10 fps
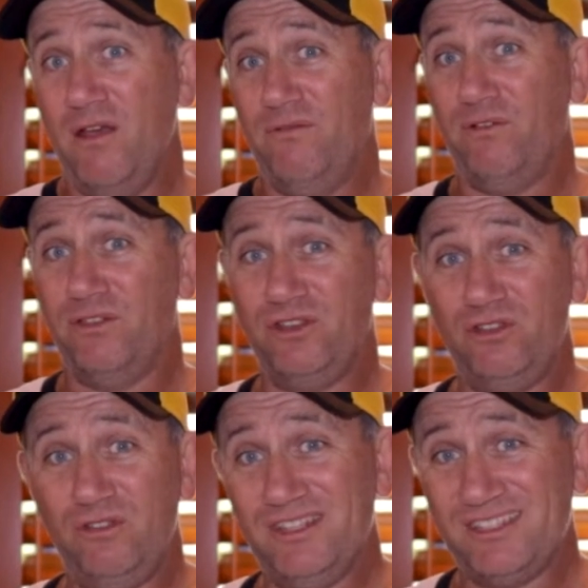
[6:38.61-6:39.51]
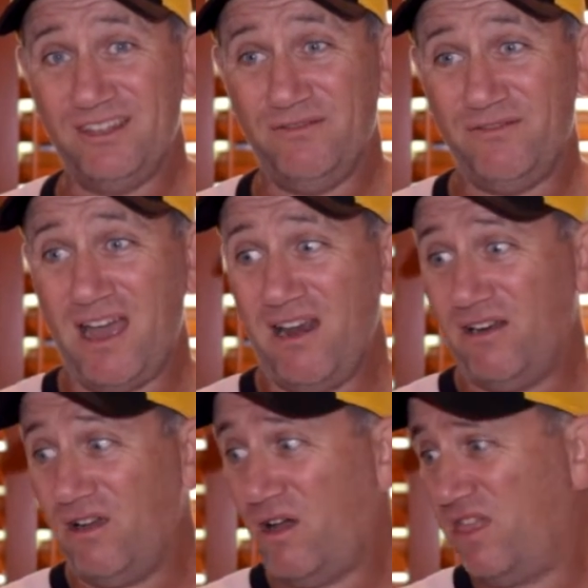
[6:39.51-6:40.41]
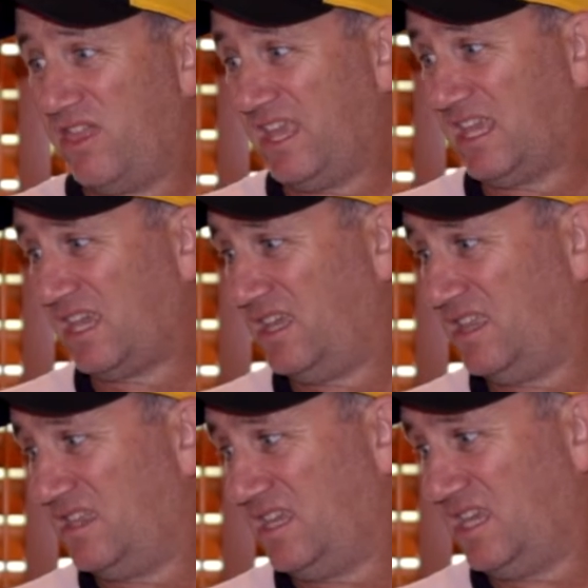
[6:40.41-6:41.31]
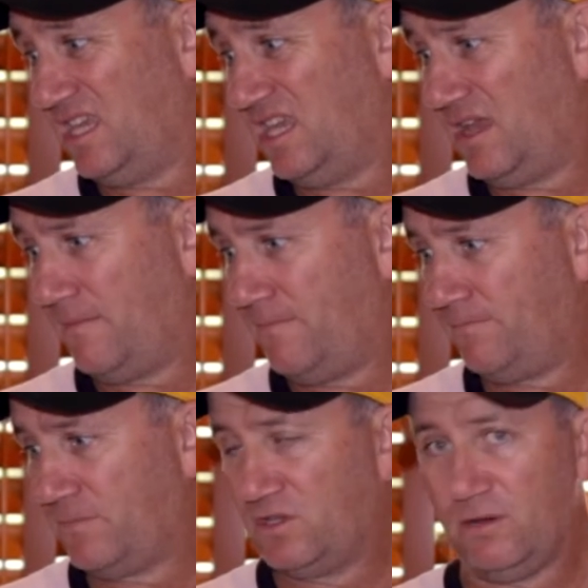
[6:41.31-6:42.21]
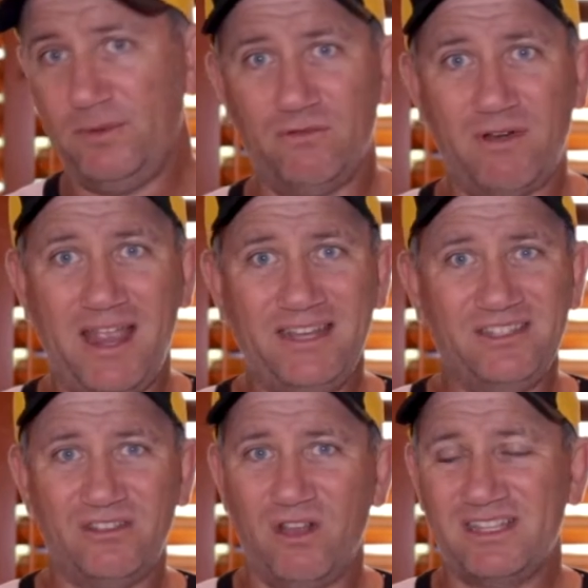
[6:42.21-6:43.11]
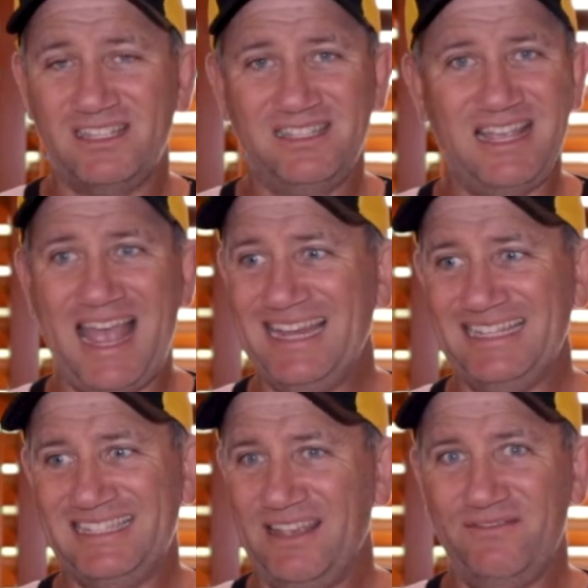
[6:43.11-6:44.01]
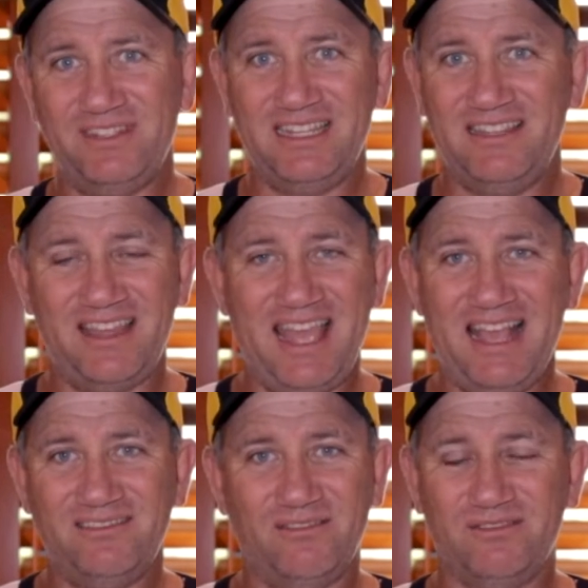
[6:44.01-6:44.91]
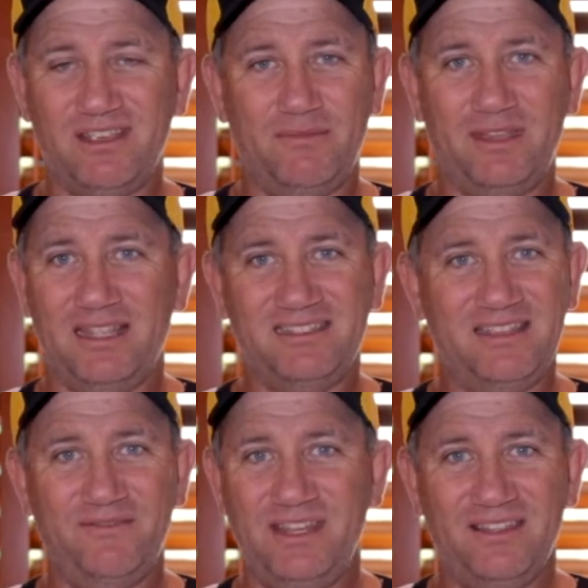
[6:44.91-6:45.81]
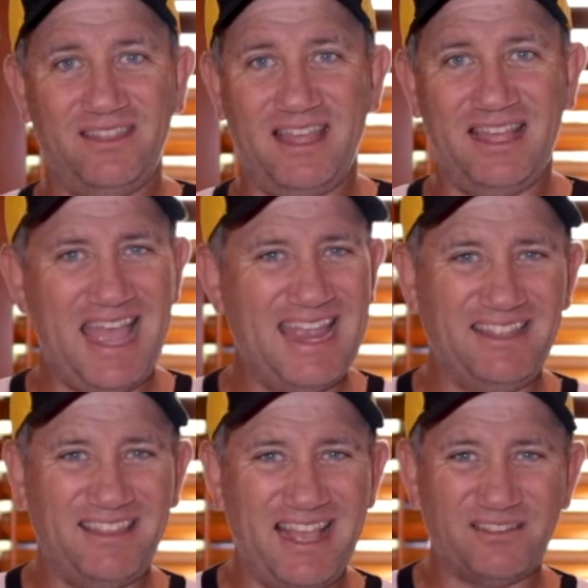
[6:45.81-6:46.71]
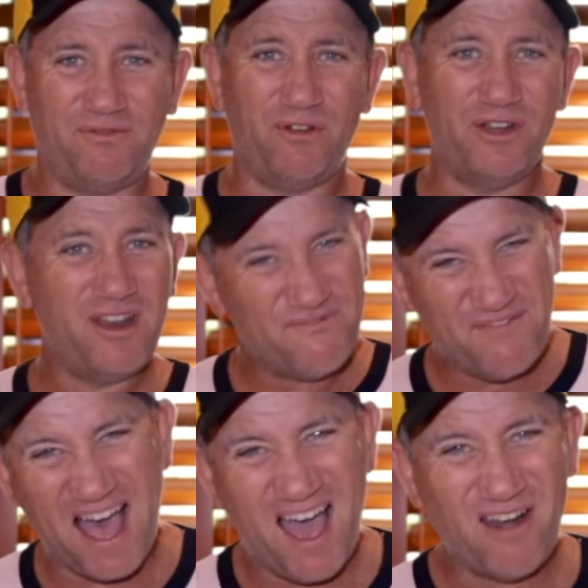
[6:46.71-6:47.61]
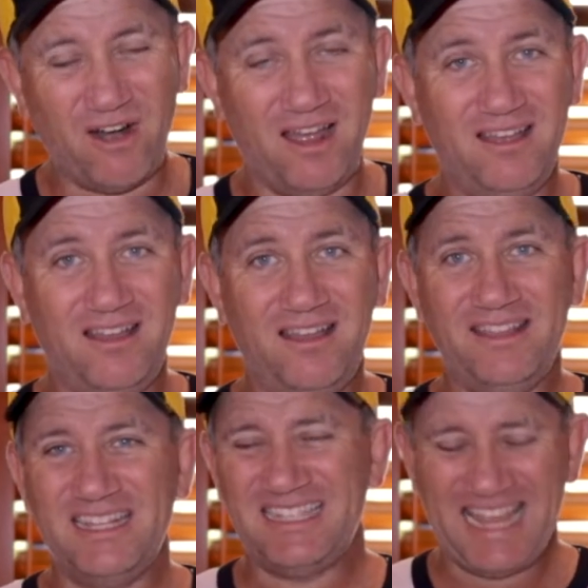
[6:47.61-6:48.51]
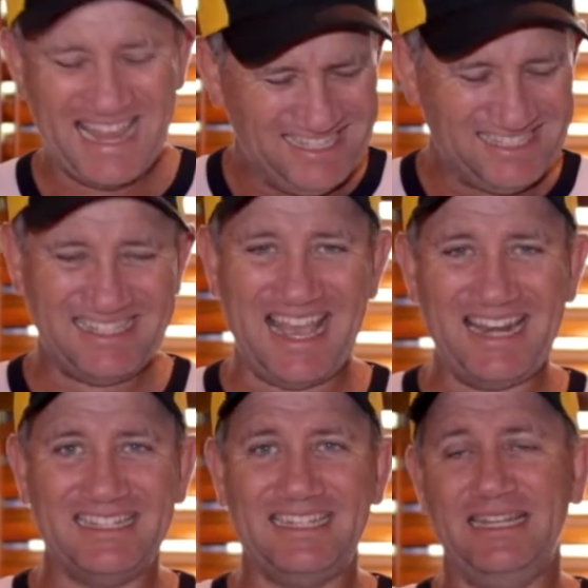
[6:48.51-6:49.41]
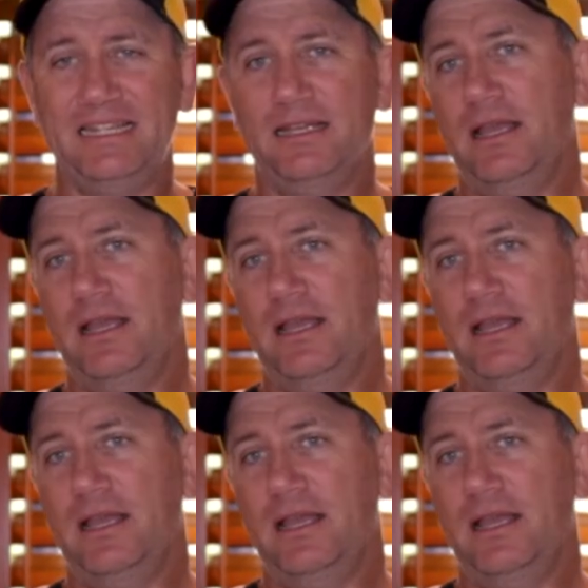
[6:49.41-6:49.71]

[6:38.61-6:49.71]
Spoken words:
For the new Nissan Navara, I think the top of the range is like 70,000 or something, 70 or 80,000 for a Navara. That's insanity.